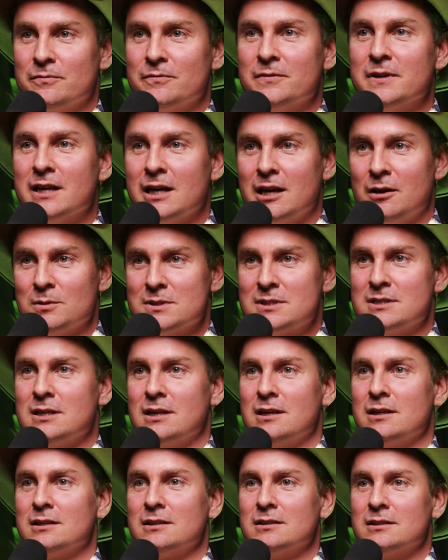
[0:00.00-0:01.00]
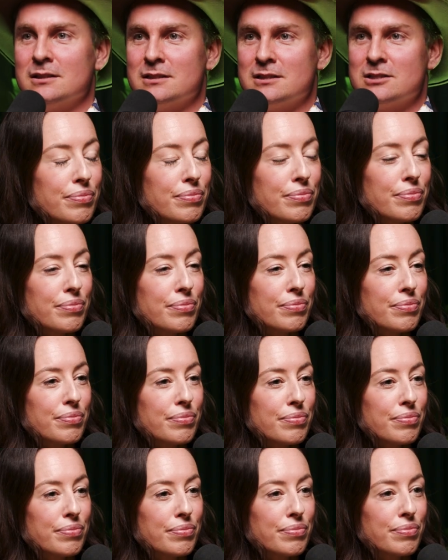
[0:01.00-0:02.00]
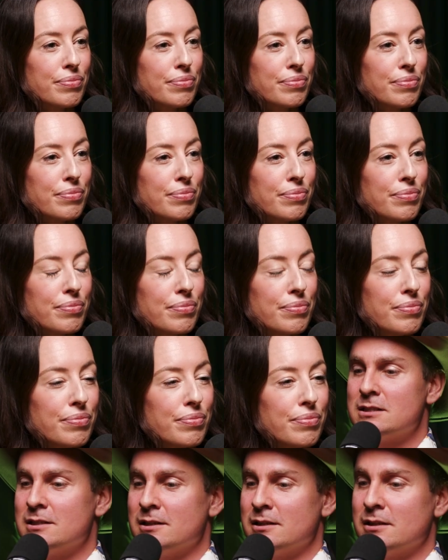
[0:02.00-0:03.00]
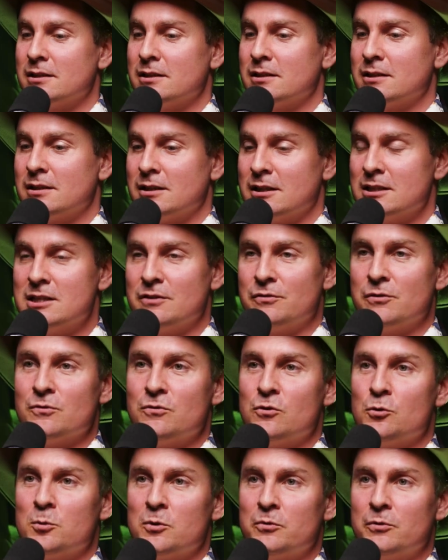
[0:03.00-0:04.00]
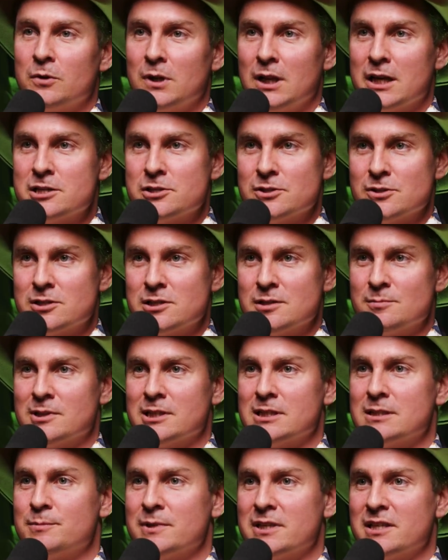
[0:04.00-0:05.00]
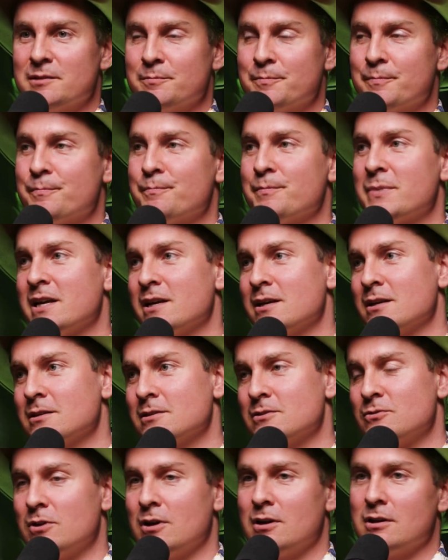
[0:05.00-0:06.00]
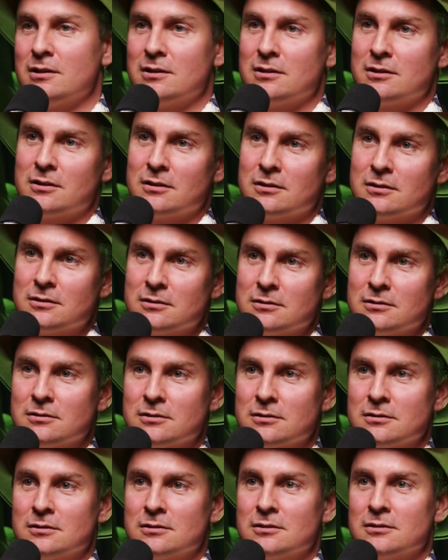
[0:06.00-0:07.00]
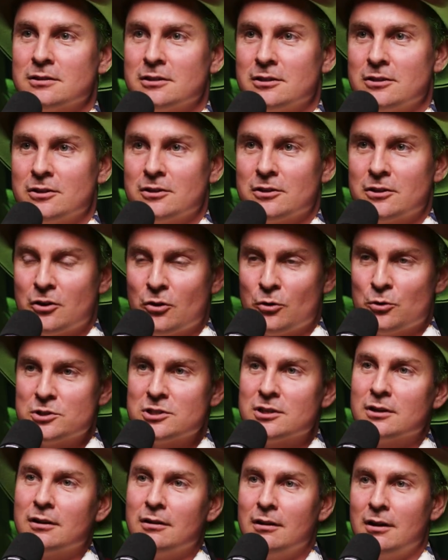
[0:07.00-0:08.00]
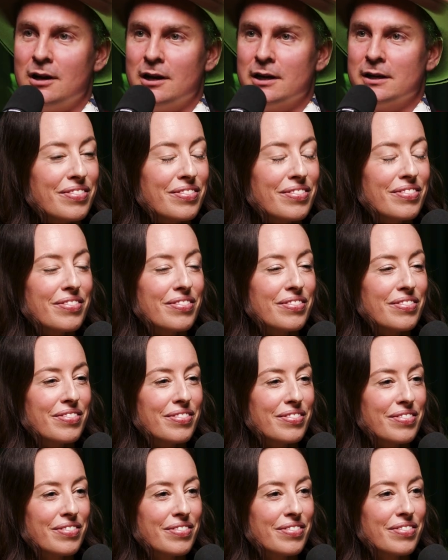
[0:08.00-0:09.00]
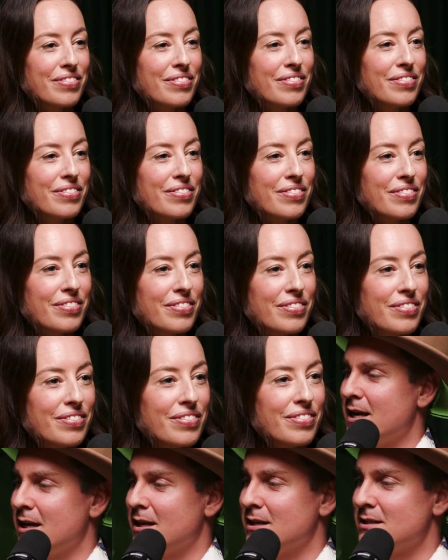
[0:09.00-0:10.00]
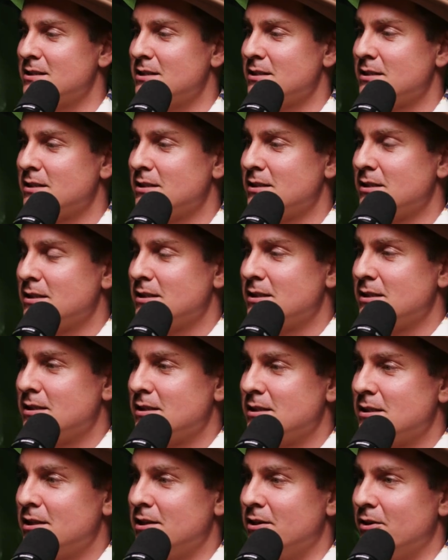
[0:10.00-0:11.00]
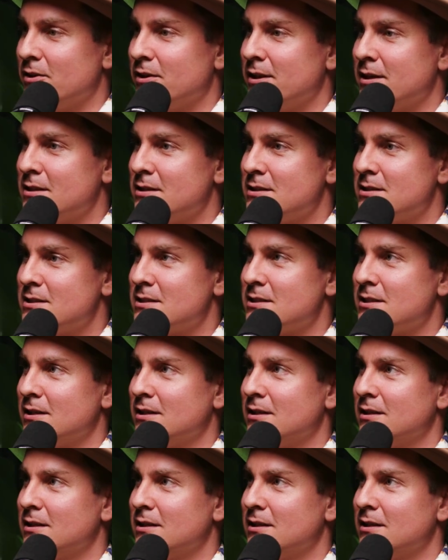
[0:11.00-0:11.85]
for now is done. Let's transition this to a different form of relationship. Let's be peers rather than, coach and client. And, it's